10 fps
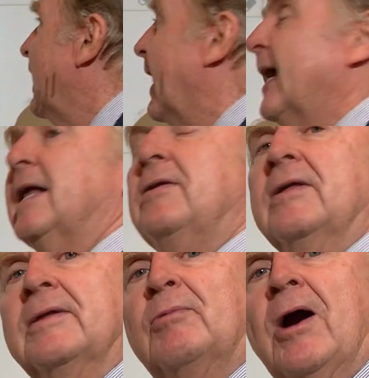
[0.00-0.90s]
And
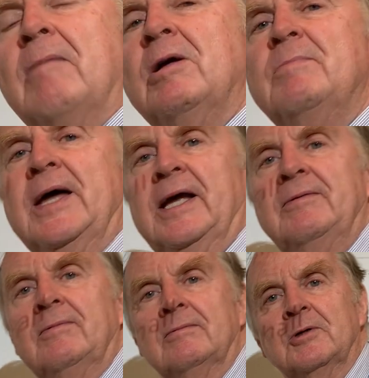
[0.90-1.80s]
the problem
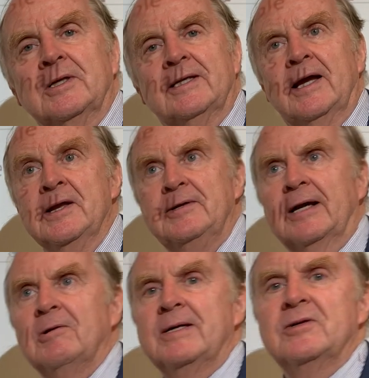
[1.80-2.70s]
then in the
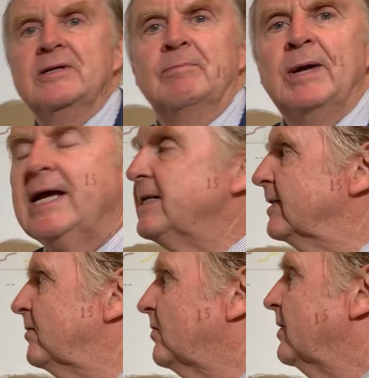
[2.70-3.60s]
Declaration of
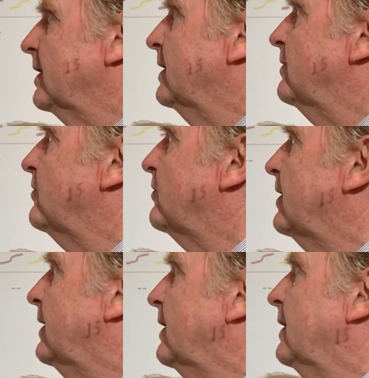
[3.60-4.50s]
Independence is,
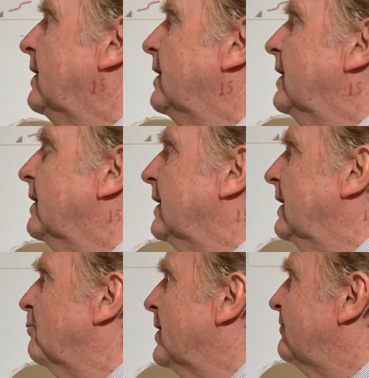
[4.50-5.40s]

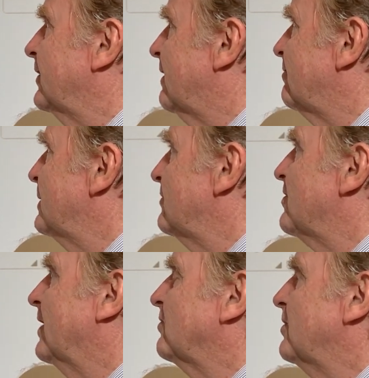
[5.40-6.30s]
what if the government is
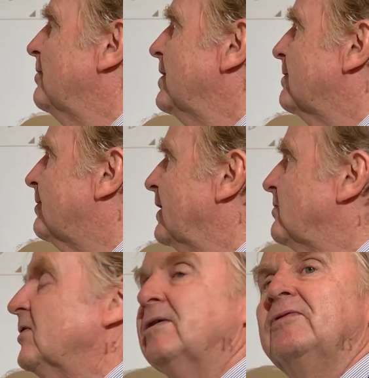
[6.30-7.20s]
not securing the
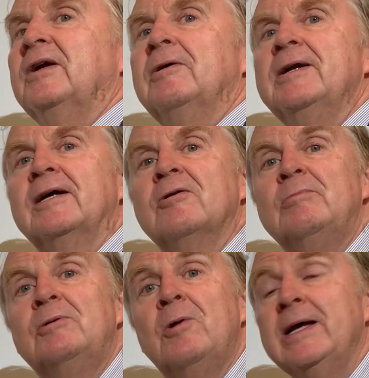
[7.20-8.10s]
rights in a fair and
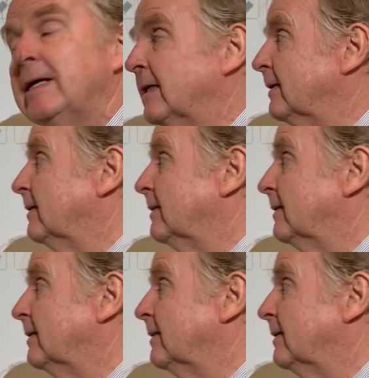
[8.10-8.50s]
equitable way?